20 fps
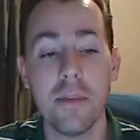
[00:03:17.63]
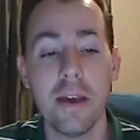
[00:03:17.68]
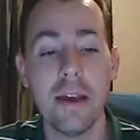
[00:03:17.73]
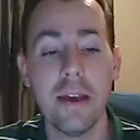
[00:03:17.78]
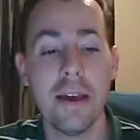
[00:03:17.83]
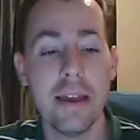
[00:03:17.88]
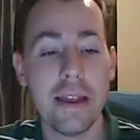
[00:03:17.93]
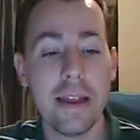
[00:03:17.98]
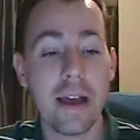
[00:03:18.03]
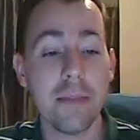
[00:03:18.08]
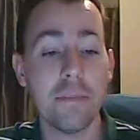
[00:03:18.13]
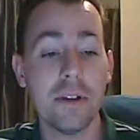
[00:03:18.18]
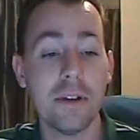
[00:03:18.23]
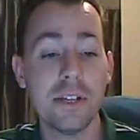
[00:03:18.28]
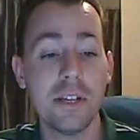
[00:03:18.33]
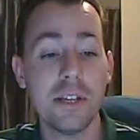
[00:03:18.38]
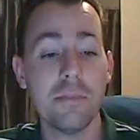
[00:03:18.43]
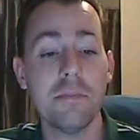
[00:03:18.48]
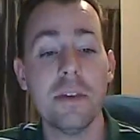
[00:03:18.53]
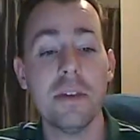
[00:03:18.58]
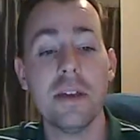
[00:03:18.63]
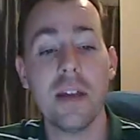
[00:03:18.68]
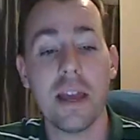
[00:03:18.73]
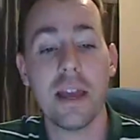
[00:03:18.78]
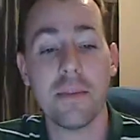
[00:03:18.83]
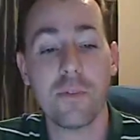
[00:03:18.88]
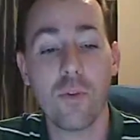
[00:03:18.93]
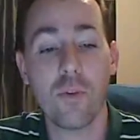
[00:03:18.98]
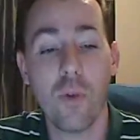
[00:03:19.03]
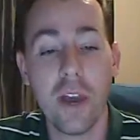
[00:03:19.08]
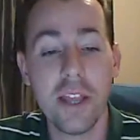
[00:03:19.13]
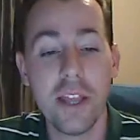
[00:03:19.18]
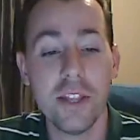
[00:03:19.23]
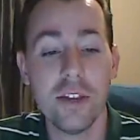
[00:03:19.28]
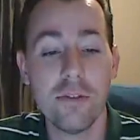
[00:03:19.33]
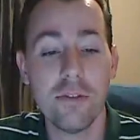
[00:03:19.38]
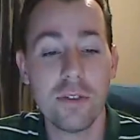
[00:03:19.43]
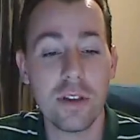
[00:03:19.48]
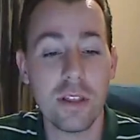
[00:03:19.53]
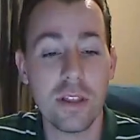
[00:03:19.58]
I must admit I am quite
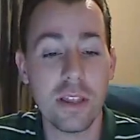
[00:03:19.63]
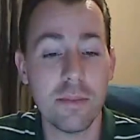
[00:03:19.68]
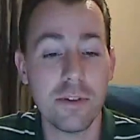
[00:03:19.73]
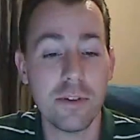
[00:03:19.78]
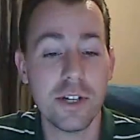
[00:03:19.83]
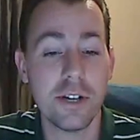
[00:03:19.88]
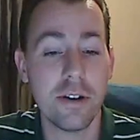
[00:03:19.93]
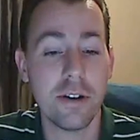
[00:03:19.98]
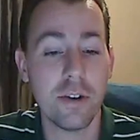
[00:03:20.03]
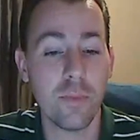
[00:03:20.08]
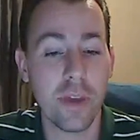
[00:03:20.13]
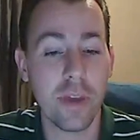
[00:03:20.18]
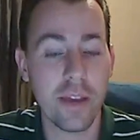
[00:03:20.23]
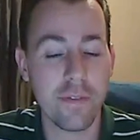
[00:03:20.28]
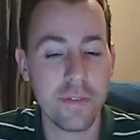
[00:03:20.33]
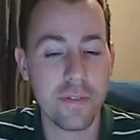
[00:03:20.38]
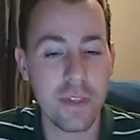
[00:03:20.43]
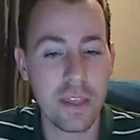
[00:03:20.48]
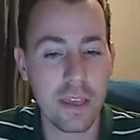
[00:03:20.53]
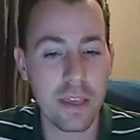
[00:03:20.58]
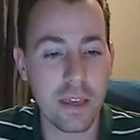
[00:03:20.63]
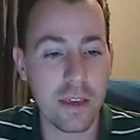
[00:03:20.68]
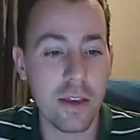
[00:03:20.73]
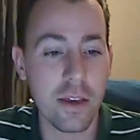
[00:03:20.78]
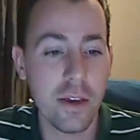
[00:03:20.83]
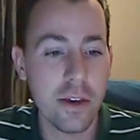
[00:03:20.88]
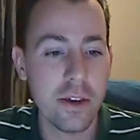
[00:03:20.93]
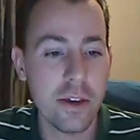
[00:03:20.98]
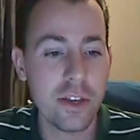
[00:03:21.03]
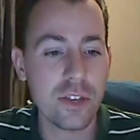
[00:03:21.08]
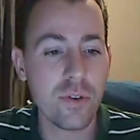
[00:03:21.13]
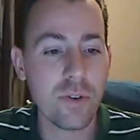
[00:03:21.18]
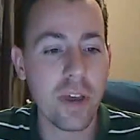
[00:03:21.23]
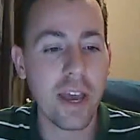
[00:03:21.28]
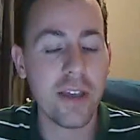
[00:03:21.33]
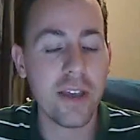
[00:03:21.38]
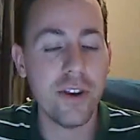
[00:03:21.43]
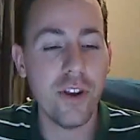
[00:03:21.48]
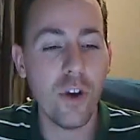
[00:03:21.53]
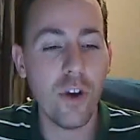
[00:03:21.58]
new to the libertarian way of thinking, so I
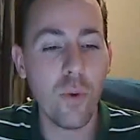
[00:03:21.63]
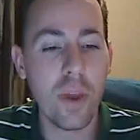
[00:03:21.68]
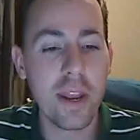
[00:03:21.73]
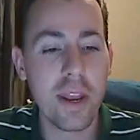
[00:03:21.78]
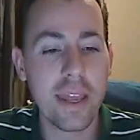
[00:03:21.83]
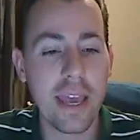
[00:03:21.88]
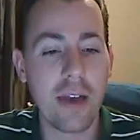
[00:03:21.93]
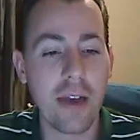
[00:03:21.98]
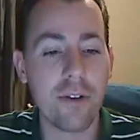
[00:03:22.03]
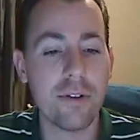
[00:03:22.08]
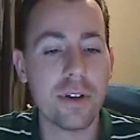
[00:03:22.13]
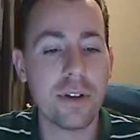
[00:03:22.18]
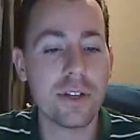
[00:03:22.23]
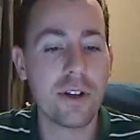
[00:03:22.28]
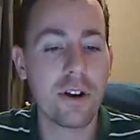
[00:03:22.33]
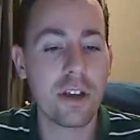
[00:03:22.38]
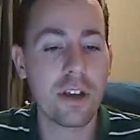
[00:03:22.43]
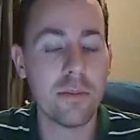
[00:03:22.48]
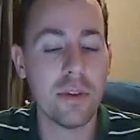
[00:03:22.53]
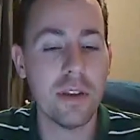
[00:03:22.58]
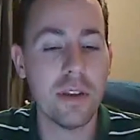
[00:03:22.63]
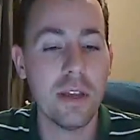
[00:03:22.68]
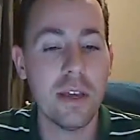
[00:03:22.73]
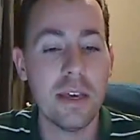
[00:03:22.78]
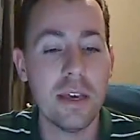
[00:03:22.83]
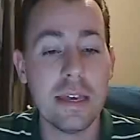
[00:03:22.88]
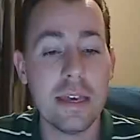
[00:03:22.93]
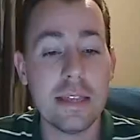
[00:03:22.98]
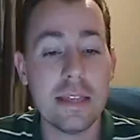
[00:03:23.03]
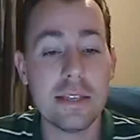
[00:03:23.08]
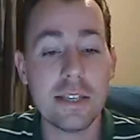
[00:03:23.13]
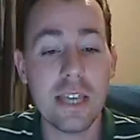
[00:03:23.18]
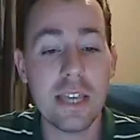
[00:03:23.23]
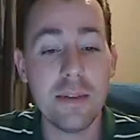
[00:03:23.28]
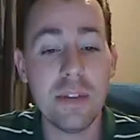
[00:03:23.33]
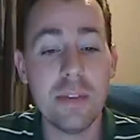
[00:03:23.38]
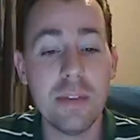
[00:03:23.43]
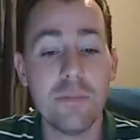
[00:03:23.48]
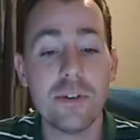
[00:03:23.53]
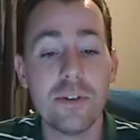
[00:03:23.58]
had no way to counter his argument. It
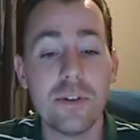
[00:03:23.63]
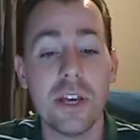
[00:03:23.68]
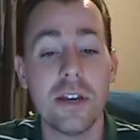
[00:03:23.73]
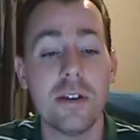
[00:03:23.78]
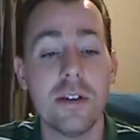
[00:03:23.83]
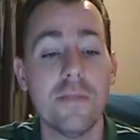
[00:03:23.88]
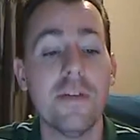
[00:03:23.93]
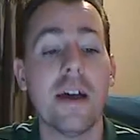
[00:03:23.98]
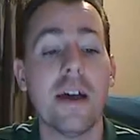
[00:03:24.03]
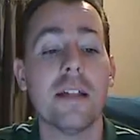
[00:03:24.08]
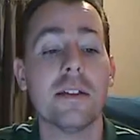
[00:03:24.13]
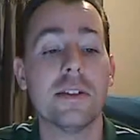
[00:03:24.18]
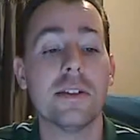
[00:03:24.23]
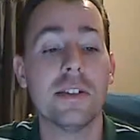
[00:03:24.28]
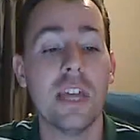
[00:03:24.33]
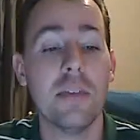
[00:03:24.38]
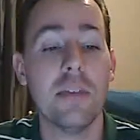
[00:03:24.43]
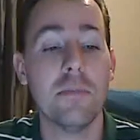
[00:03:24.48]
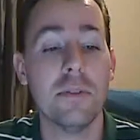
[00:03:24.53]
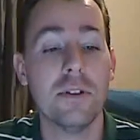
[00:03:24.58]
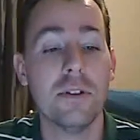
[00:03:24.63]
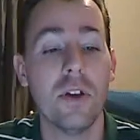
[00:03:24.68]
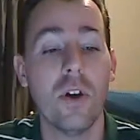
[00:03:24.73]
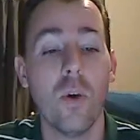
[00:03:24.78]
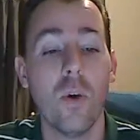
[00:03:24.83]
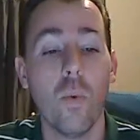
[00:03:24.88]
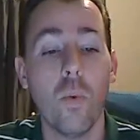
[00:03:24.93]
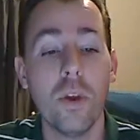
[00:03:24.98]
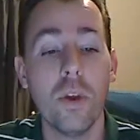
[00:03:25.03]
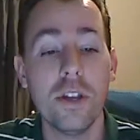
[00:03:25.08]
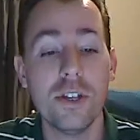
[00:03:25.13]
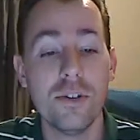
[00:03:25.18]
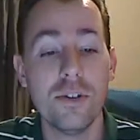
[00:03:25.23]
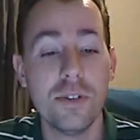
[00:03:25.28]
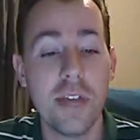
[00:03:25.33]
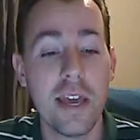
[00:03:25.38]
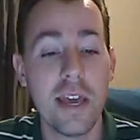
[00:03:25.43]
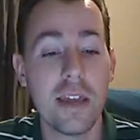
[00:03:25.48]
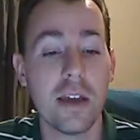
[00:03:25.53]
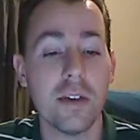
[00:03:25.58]
seemed he presented a valid statement. What is your
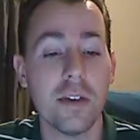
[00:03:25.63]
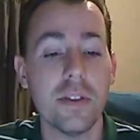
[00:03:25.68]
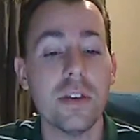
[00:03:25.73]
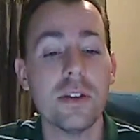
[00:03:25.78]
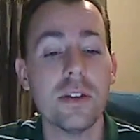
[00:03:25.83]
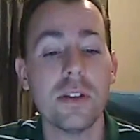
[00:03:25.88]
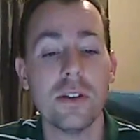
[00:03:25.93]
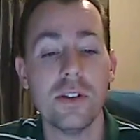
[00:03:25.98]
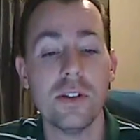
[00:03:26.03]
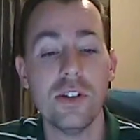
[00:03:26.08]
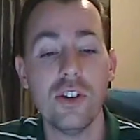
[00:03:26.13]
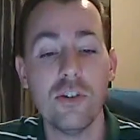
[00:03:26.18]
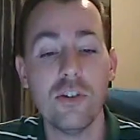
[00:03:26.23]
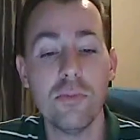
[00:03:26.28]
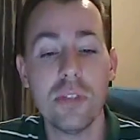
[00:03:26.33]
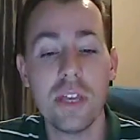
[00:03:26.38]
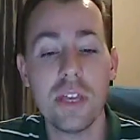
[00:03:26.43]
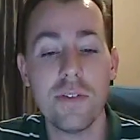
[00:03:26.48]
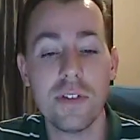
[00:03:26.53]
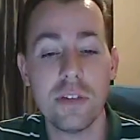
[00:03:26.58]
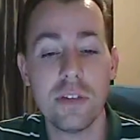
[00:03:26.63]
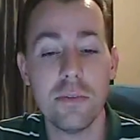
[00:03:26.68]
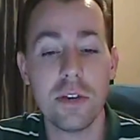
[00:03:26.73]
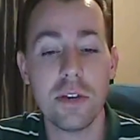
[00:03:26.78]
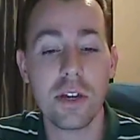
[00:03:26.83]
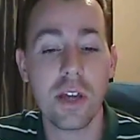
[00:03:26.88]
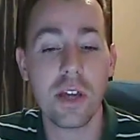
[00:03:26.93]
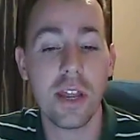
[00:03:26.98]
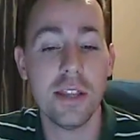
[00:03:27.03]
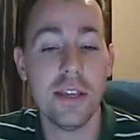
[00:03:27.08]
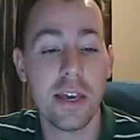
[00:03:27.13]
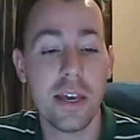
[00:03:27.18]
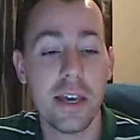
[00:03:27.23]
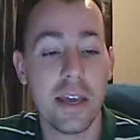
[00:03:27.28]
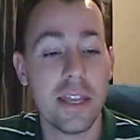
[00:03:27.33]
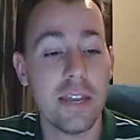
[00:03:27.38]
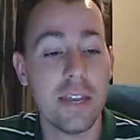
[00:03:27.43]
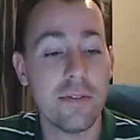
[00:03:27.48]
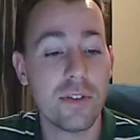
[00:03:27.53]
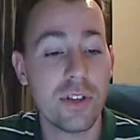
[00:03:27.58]
take on this? Do you believe it to be a good idea?
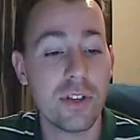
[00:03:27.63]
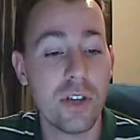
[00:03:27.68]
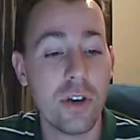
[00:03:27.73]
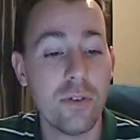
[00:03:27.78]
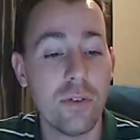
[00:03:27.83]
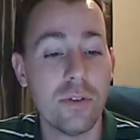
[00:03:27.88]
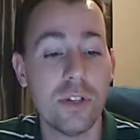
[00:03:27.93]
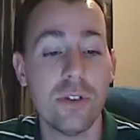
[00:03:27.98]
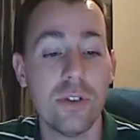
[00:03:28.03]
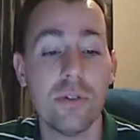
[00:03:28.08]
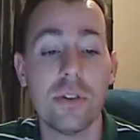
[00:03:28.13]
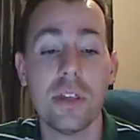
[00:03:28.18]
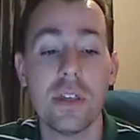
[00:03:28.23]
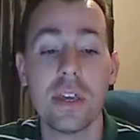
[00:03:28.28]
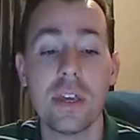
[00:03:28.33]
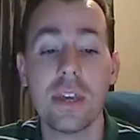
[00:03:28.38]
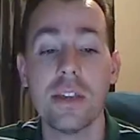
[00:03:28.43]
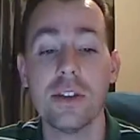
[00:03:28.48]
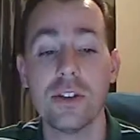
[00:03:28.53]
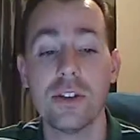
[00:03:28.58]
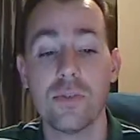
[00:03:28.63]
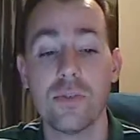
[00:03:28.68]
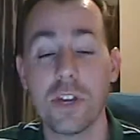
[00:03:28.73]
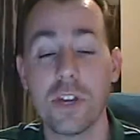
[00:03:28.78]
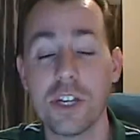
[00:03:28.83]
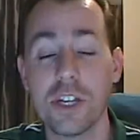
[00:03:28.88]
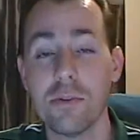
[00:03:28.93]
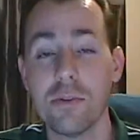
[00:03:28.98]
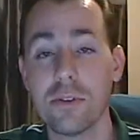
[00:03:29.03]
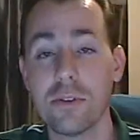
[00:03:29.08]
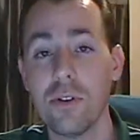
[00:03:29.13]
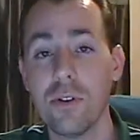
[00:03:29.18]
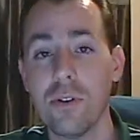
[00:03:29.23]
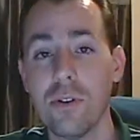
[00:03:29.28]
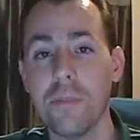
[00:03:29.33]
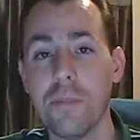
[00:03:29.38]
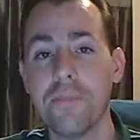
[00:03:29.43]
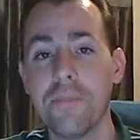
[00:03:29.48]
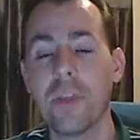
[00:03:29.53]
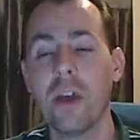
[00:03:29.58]
And if so, do you think it is a reachable
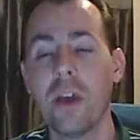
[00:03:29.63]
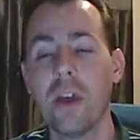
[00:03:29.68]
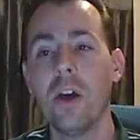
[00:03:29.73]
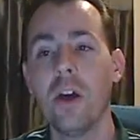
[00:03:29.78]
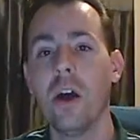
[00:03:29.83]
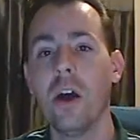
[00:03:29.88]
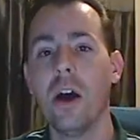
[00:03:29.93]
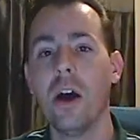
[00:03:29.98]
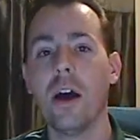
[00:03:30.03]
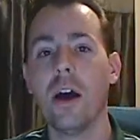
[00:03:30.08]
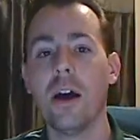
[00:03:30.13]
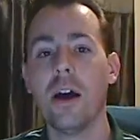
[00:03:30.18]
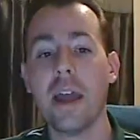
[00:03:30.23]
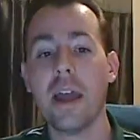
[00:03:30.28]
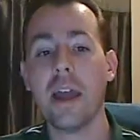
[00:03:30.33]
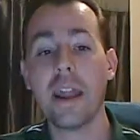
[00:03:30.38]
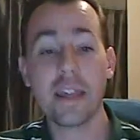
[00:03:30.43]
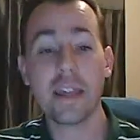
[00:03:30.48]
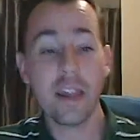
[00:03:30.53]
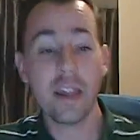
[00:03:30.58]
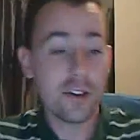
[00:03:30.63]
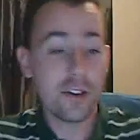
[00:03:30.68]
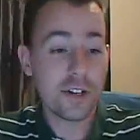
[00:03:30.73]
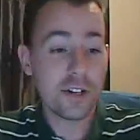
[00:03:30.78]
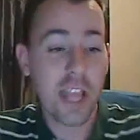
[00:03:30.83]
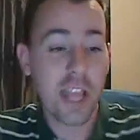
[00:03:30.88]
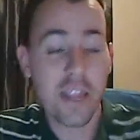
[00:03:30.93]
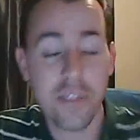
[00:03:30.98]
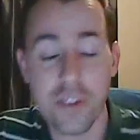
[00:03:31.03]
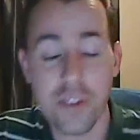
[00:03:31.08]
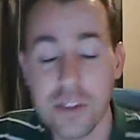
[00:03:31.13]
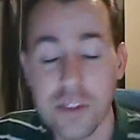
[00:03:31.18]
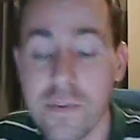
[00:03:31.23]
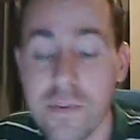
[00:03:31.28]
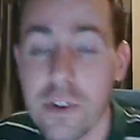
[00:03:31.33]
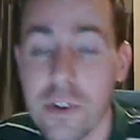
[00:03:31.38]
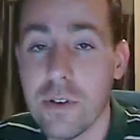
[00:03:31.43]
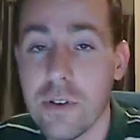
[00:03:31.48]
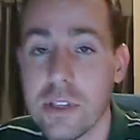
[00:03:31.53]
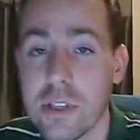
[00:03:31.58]
goal?" And I can understand this
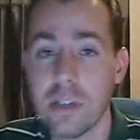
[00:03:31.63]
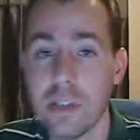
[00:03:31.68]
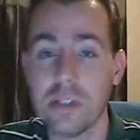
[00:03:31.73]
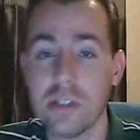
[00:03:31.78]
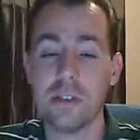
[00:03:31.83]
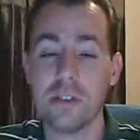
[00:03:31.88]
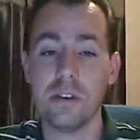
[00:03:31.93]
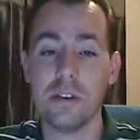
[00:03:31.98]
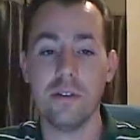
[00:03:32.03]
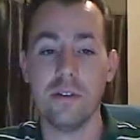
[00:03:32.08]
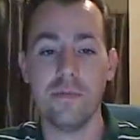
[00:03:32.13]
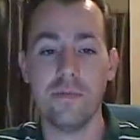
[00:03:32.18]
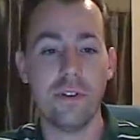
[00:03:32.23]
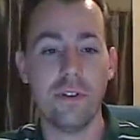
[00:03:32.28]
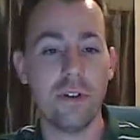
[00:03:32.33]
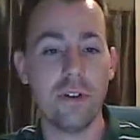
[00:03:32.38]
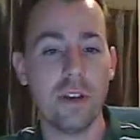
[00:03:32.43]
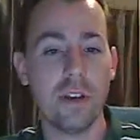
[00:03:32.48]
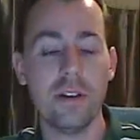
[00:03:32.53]
view. It's very